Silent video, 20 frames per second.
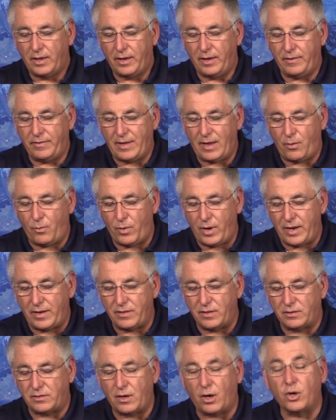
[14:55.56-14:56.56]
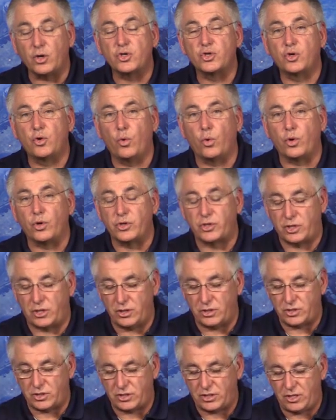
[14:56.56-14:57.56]
and that way that our scorers
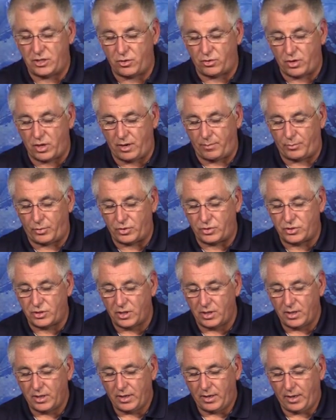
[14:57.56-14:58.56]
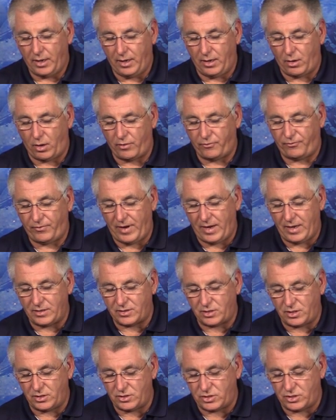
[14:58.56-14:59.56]
can see your numbers and our
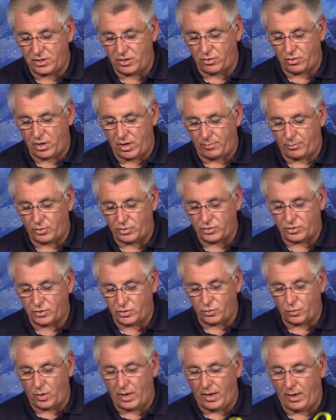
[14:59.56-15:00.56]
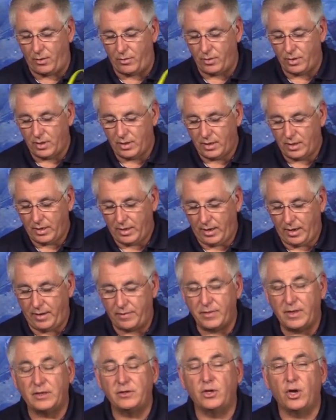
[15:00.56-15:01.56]
fans can see your numbers as well,
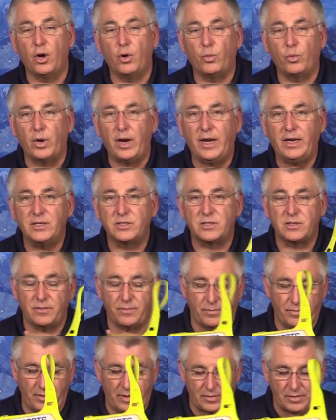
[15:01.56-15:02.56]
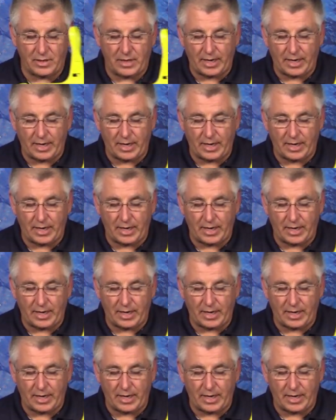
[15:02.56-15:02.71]
and then go race. Then the